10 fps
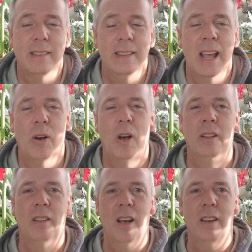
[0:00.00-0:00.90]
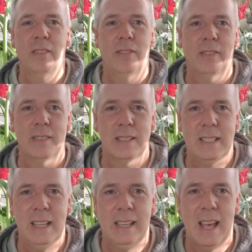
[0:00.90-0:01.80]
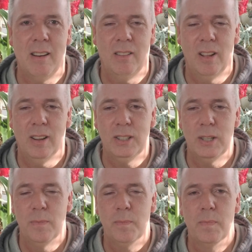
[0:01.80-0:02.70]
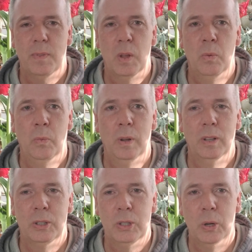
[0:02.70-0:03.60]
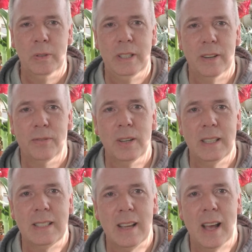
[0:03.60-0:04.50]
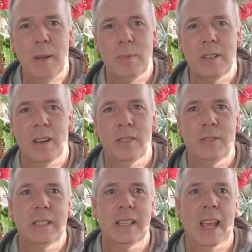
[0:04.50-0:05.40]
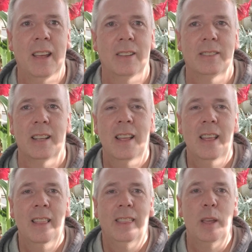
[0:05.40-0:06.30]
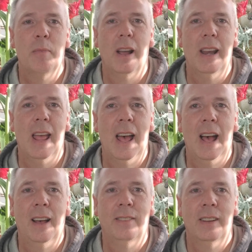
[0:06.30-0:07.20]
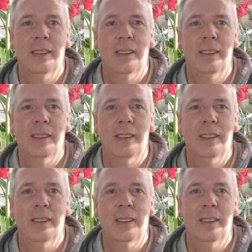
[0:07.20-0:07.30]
Now, a lot of seed catalogs will show different types of scales. They might have